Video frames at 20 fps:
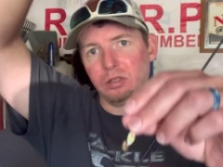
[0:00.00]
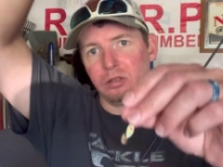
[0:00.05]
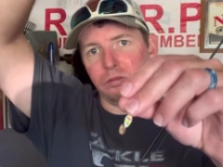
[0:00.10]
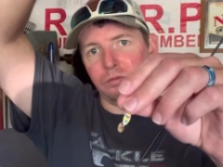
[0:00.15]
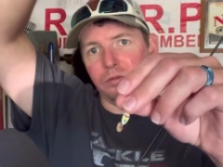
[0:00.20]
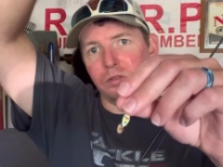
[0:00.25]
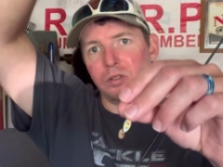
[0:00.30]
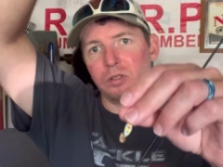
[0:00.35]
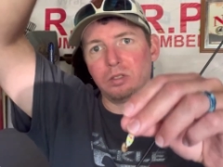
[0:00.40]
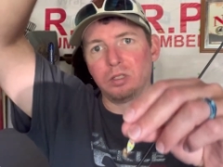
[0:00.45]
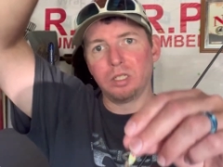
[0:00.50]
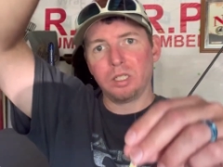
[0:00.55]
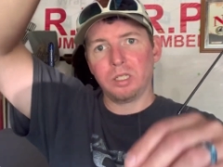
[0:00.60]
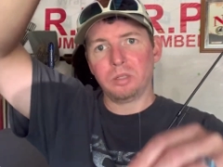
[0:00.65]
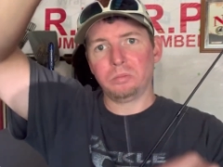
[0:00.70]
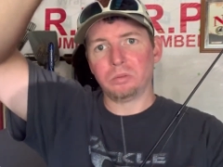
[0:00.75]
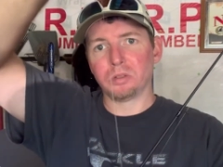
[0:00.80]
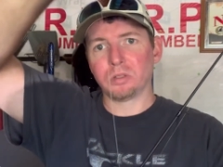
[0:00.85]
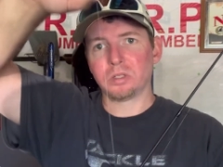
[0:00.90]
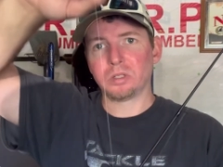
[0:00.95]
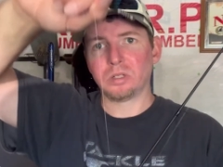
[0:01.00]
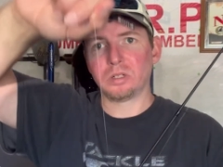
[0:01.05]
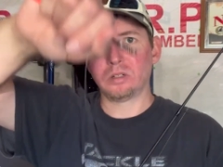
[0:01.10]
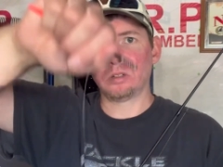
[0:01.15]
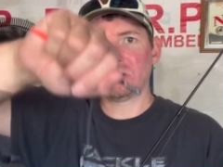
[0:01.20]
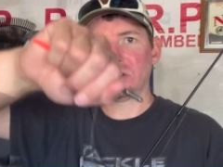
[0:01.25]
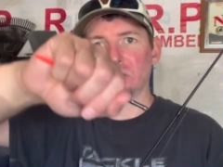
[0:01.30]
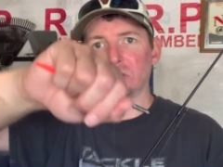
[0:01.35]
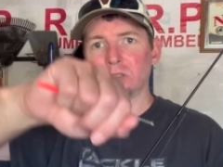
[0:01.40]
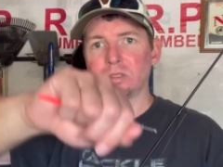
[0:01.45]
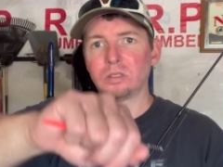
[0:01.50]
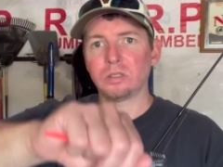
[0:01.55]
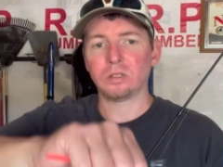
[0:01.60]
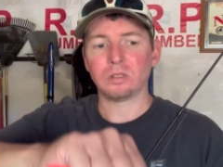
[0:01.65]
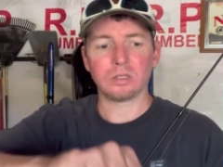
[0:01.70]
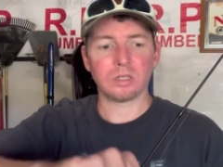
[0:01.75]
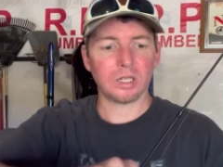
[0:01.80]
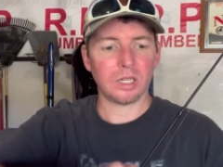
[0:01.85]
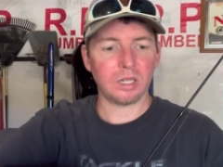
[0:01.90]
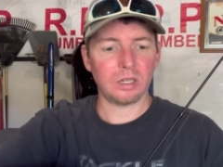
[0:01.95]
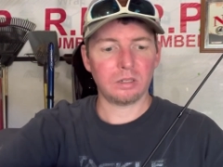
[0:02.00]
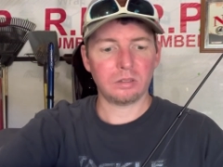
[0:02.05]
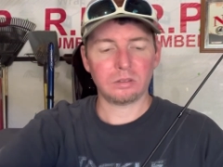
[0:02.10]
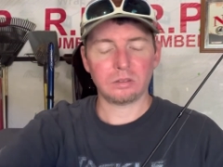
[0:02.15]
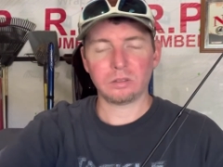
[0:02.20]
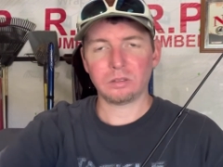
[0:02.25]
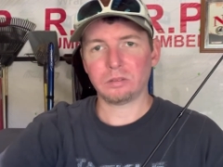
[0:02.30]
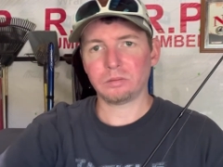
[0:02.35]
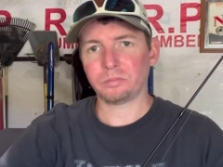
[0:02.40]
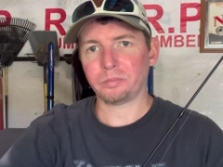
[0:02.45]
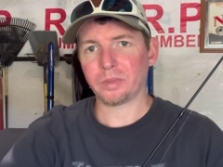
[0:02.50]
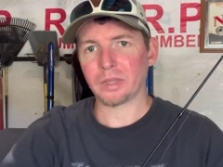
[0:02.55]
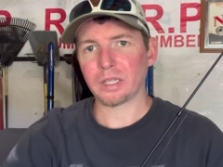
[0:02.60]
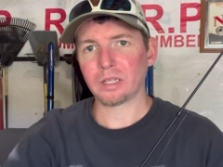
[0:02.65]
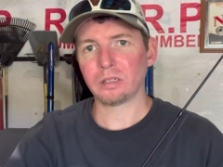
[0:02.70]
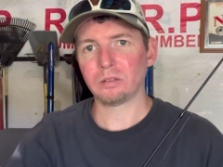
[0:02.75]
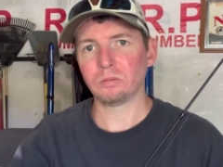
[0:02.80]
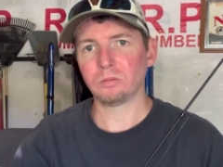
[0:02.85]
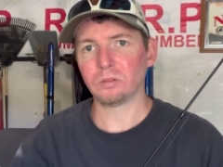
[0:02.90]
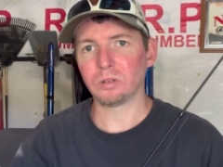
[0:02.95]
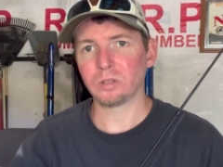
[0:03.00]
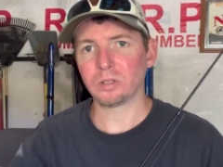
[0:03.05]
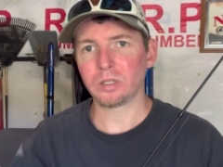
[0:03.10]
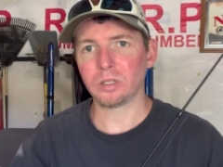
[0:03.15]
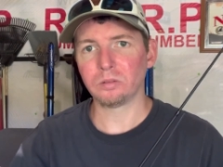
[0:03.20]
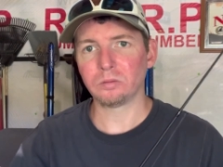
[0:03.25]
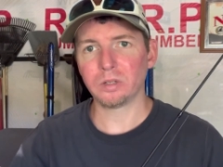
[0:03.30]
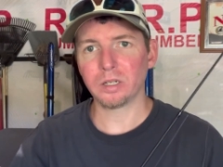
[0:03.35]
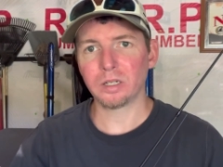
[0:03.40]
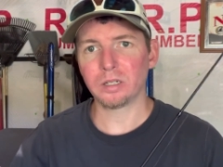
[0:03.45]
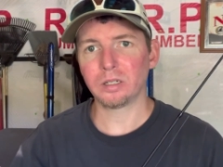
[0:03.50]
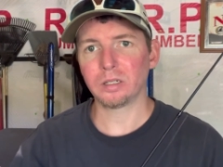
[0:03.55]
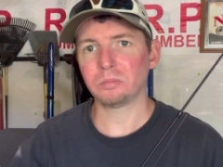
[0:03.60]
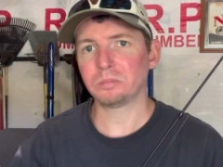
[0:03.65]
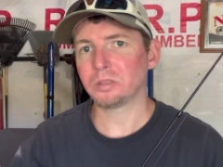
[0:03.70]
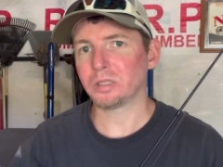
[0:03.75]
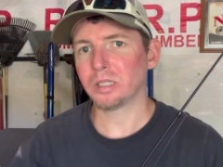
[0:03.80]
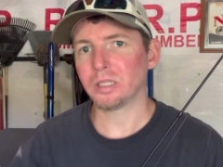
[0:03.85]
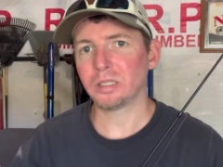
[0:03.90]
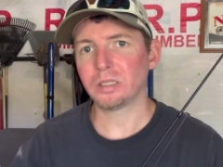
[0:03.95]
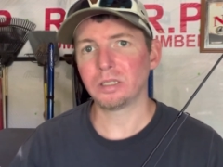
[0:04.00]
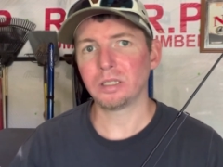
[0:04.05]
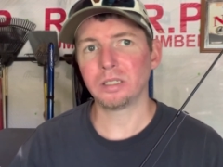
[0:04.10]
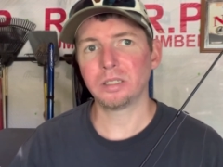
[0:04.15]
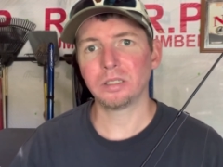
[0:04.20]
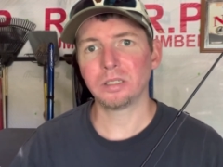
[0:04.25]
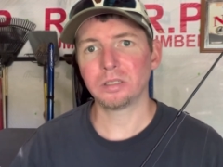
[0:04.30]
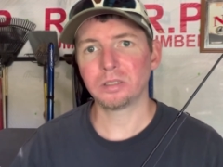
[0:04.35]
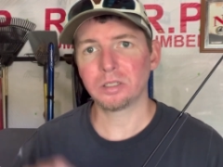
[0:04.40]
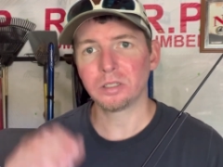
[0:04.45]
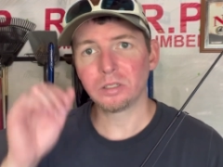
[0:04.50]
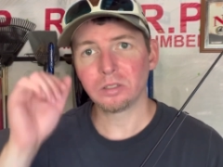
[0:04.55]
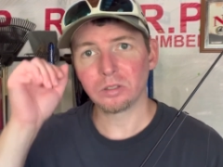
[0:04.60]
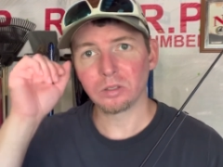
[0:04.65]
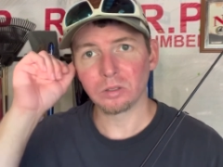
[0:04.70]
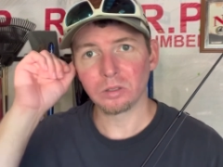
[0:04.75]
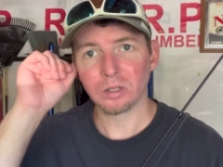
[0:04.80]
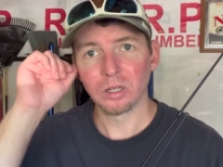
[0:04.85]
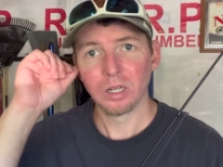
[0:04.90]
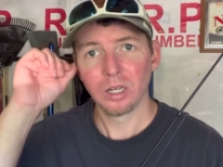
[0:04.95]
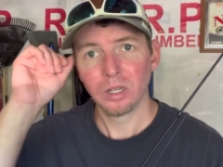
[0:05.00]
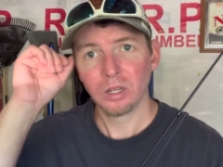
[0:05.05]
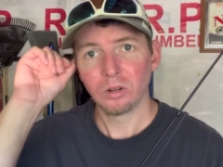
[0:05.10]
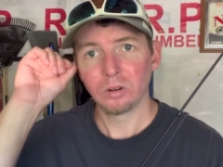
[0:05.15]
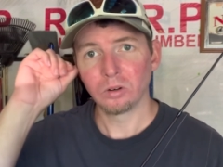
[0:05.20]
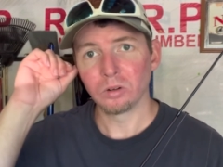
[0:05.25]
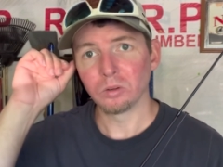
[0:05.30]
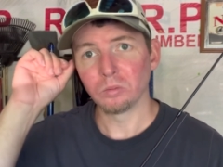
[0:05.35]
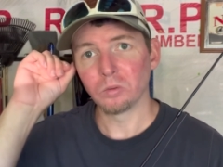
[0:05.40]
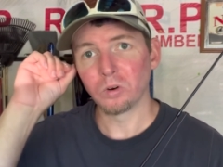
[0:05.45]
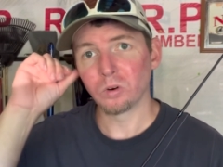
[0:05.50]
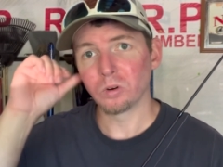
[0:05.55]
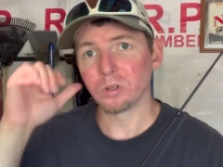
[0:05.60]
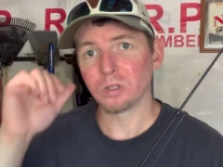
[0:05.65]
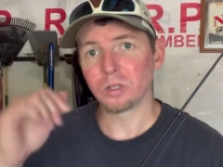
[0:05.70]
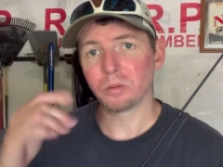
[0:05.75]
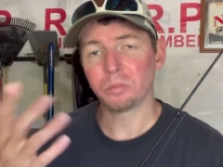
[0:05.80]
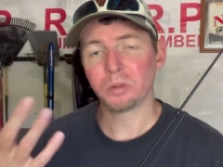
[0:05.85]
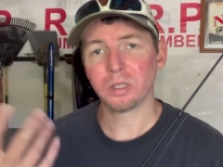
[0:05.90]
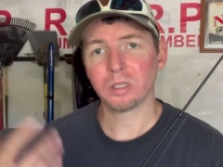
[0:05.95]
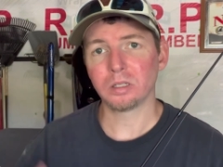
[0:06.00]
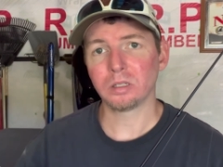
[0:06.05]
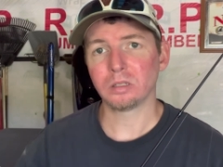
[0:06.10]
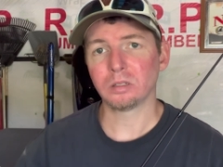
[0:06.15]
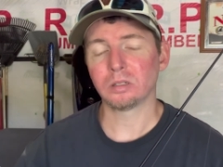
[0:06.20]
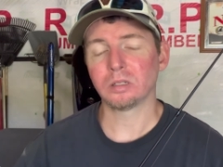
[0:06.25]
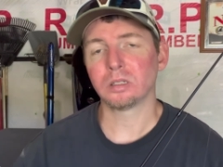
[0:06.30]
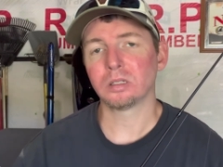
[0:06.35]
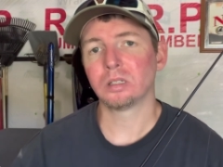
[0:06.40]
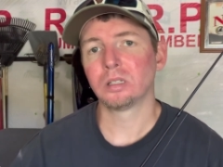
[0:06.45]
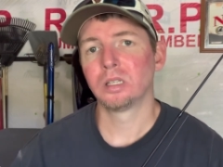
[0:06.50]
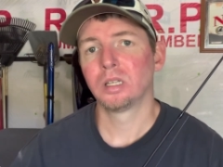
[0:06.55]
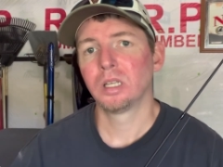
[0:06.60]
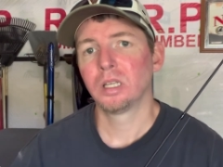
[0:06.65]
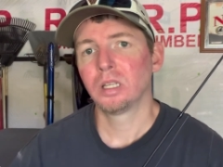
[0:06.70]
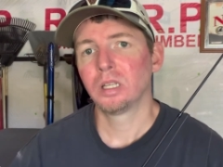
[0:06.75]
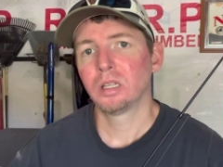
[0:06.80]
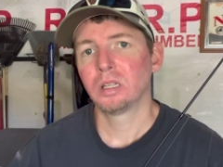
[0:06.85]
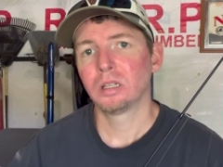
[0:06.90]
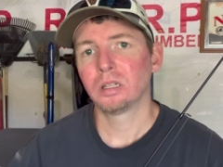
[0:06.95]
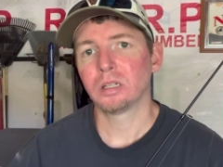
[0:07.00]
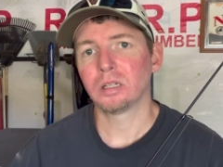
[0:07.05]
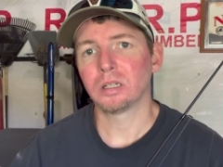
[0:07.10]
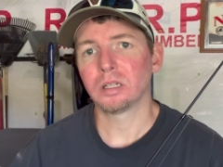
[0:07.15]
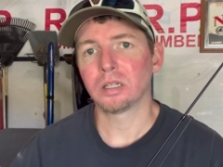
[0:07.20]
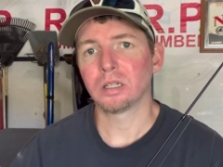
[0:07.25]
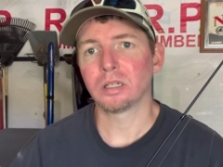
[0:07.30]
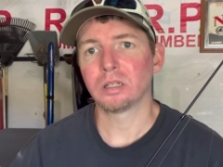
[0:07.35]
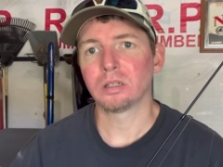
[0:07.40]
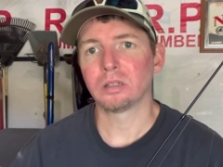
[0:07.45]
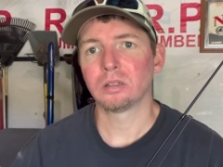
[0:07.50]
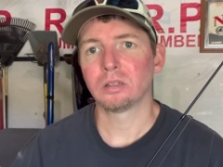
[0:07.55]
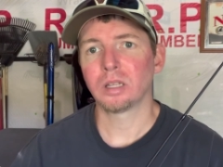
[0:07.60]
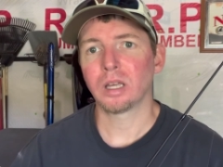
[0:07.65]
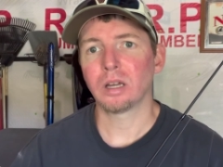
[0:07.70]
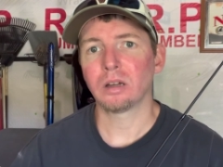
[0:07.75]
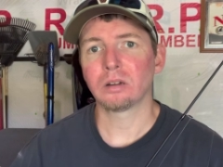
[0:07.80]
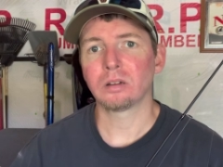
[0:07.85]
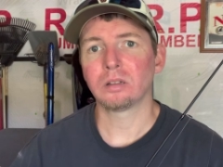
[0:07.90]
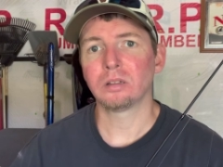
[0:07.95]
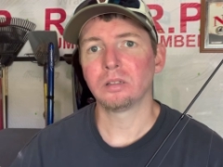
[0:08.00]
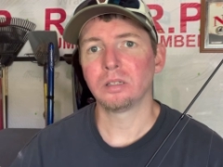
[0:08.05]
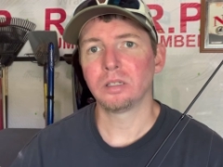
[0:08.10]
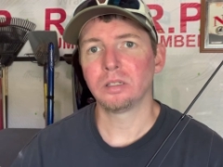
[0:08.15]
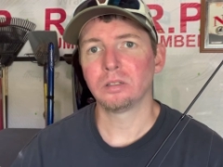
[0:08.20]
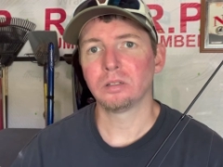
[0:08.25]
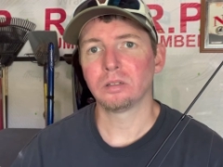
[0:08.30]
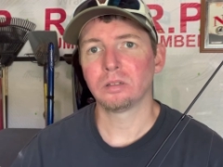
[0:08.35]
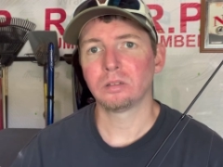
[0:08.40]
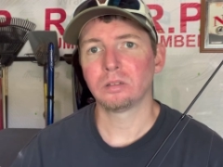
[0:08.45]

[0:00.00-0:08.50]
foot deep or so starting out, work your way up to 18 inches or more, depending on how clear